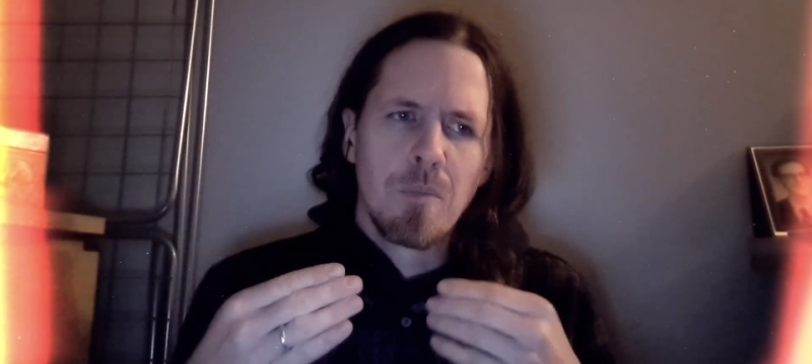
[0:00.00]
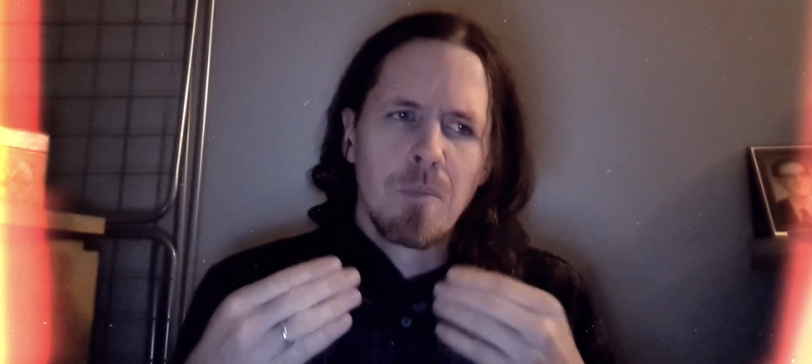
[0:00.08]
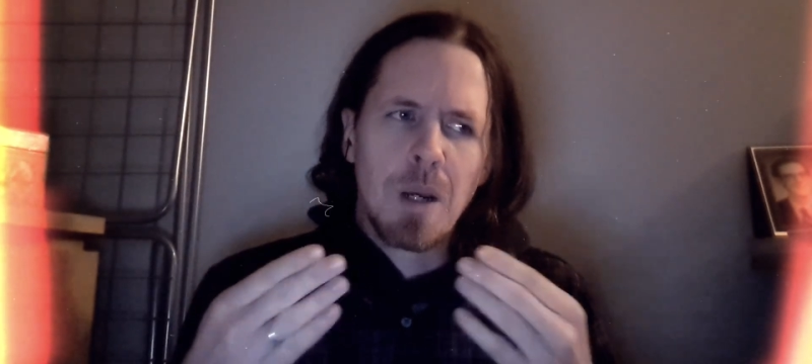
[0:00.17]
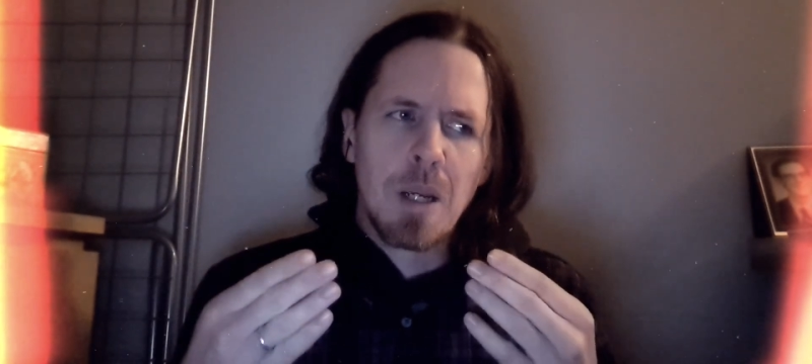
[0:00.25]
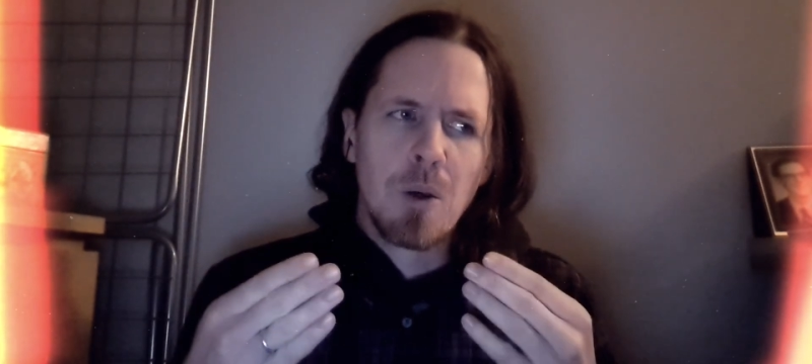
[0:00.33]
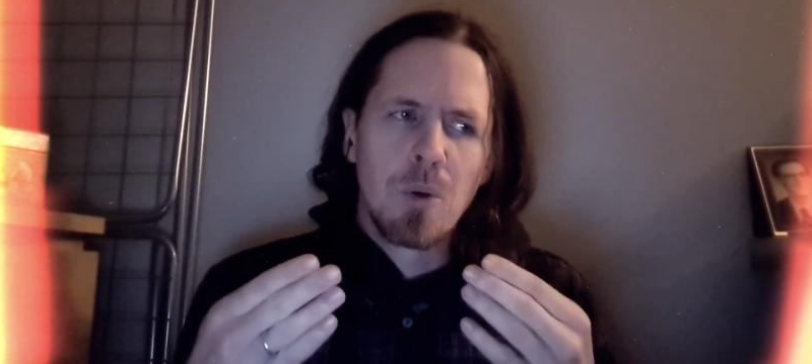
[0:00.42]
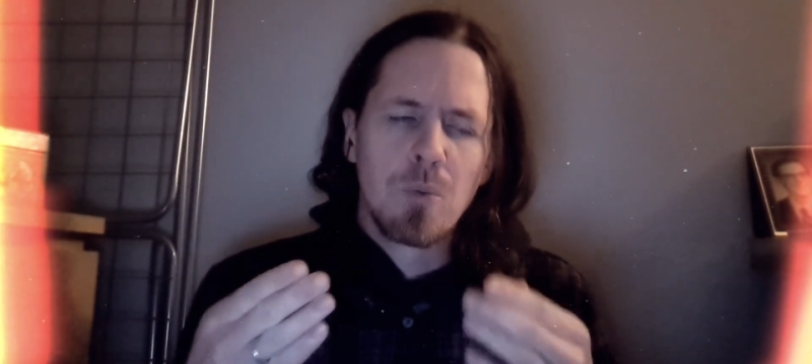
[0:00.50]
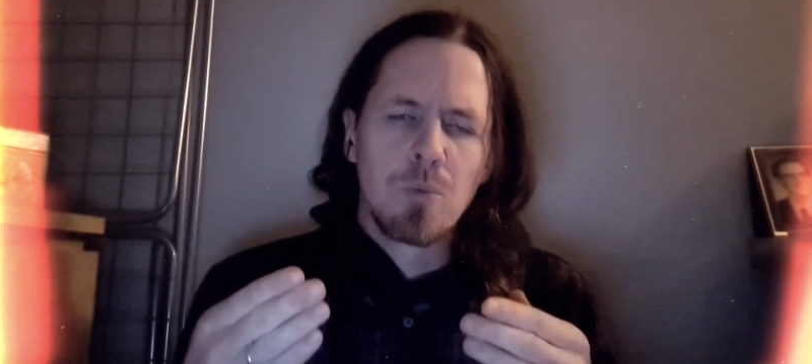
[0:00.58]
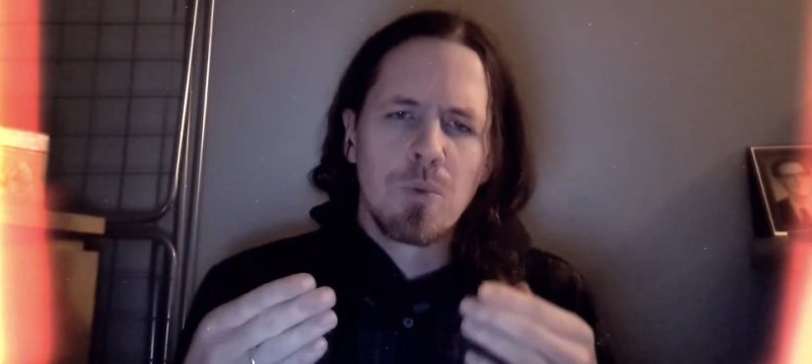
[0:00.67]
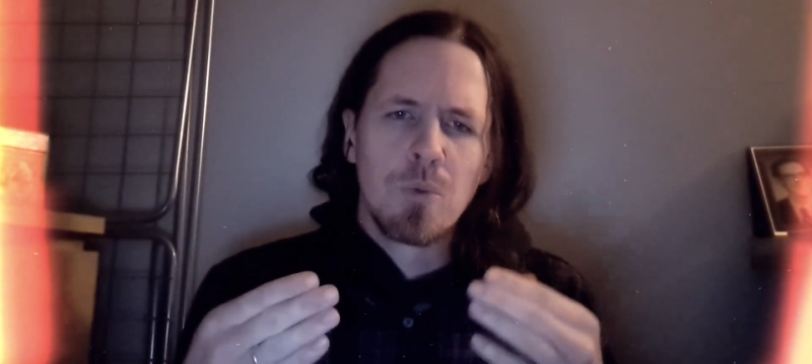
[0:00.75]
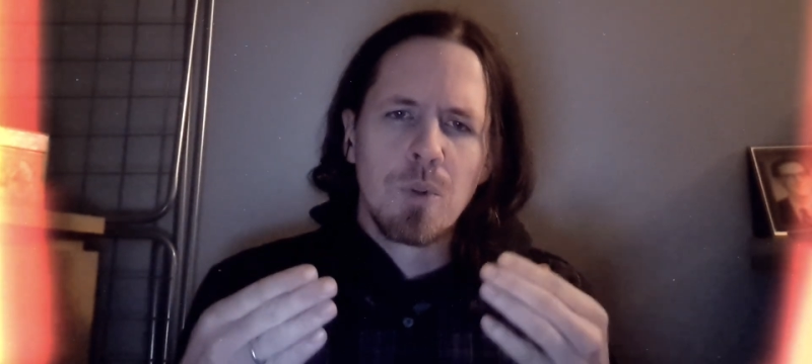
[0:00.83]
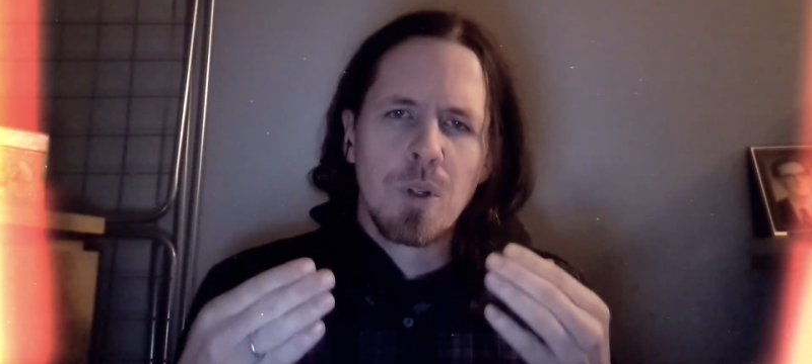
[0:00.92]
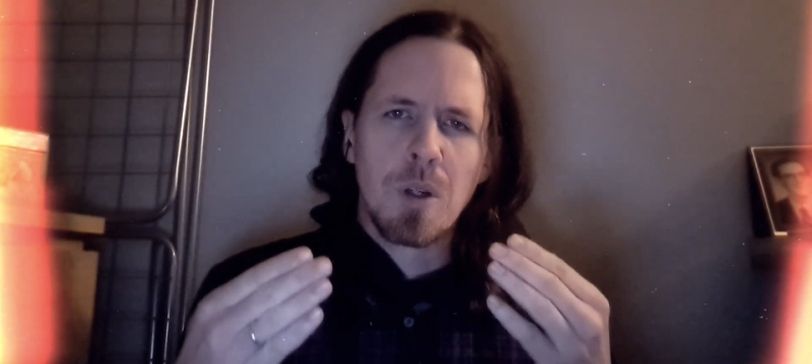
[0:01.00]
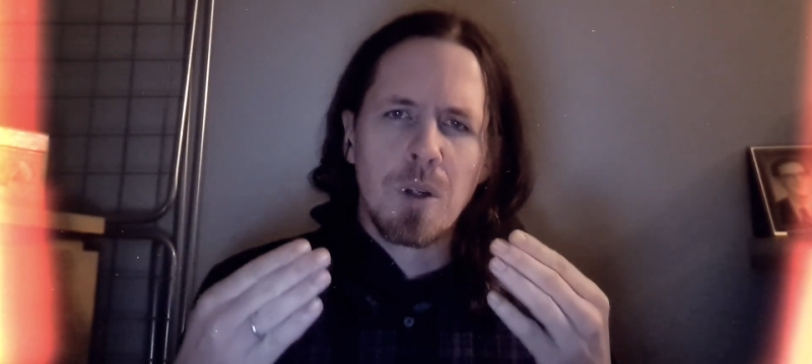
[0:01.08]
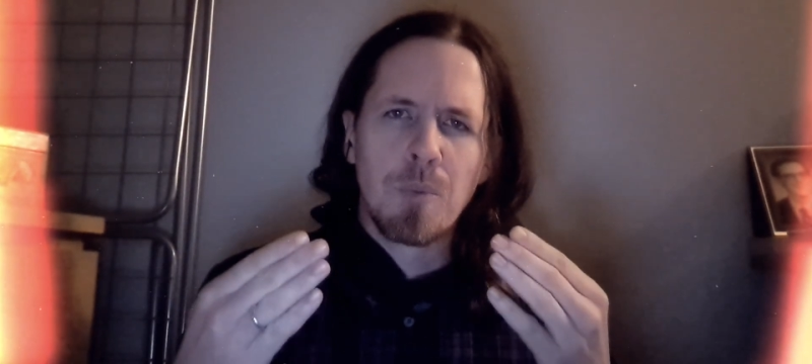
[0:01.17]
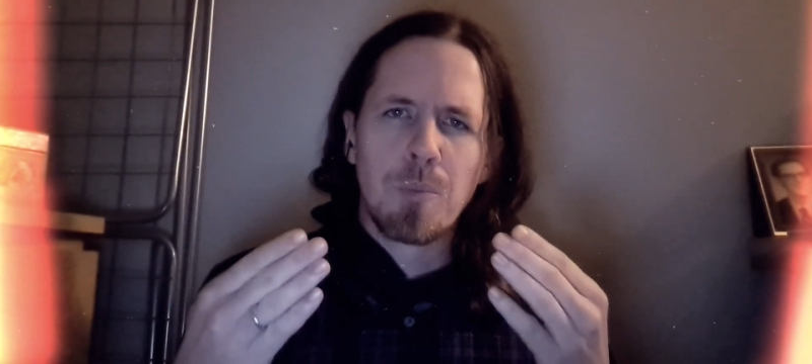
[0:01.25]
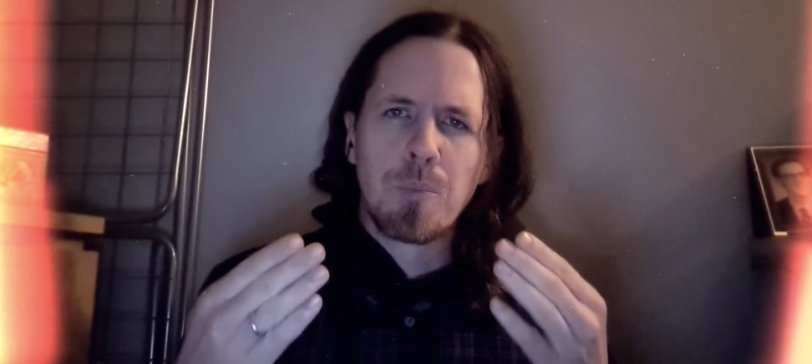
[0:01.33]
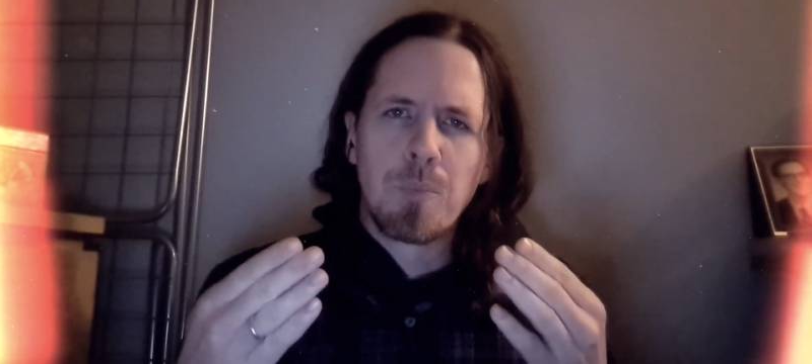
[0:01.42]
my own
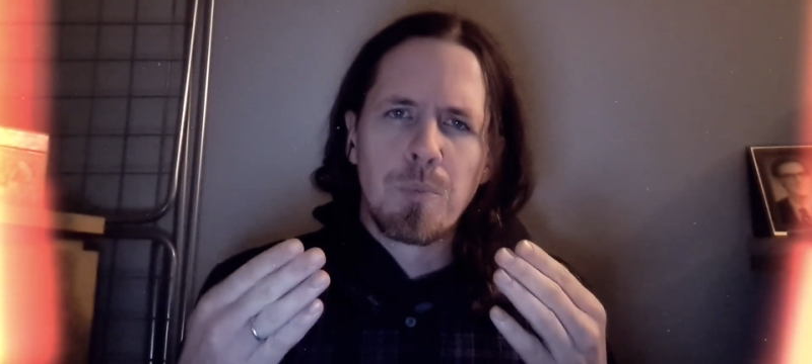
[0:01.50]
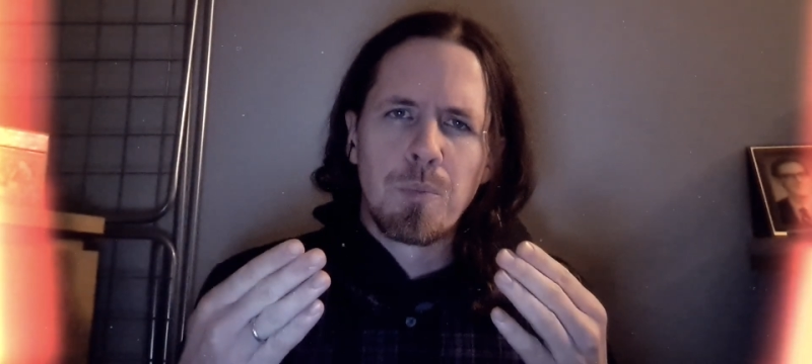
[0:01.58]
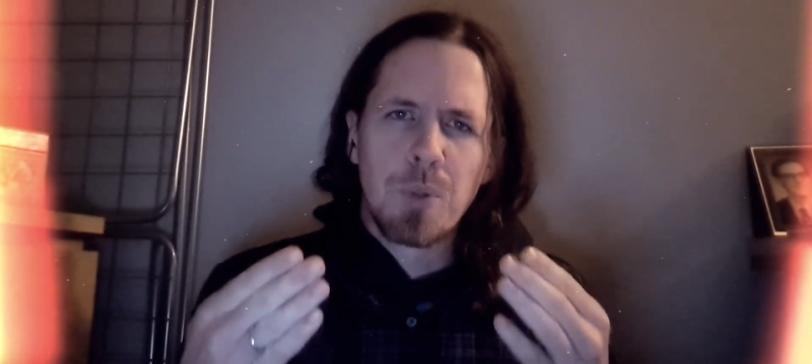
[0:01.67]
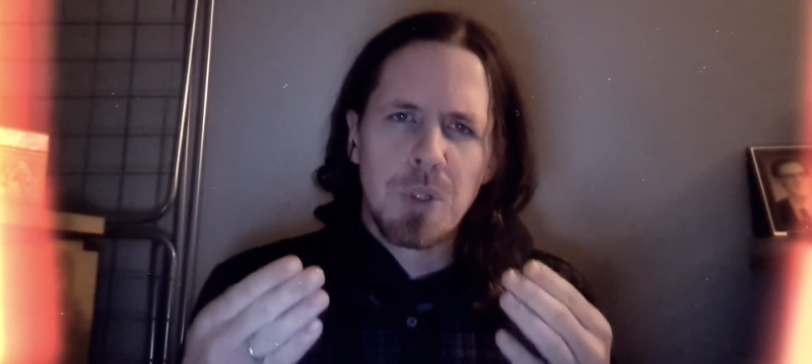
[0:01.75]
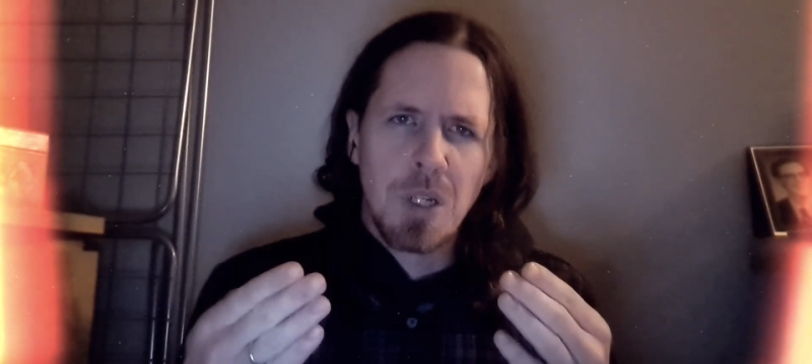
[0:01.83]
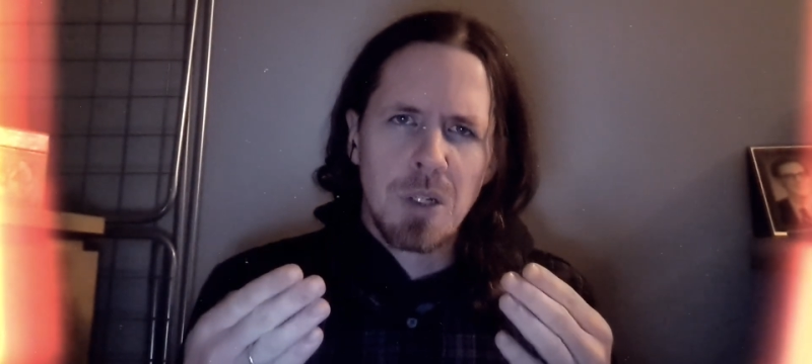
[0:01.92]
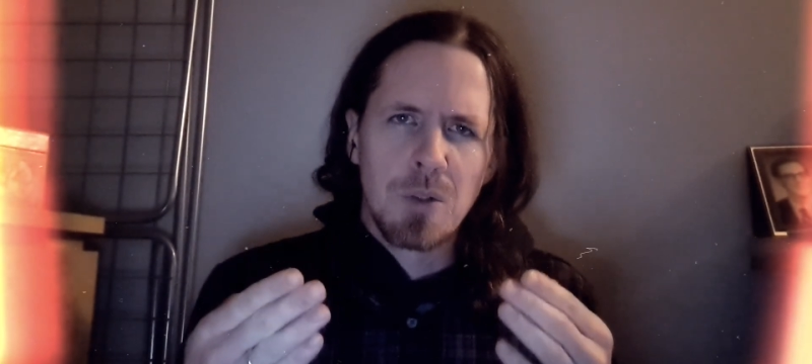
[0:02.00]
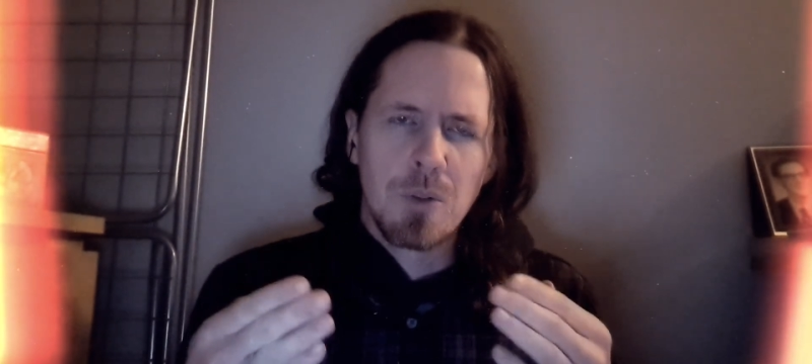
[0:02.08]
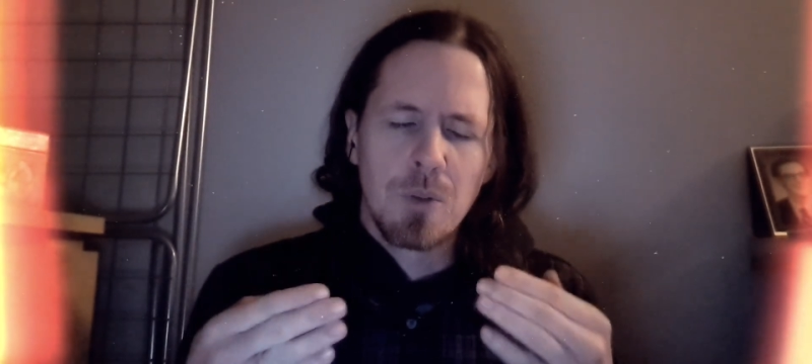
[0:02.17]
potential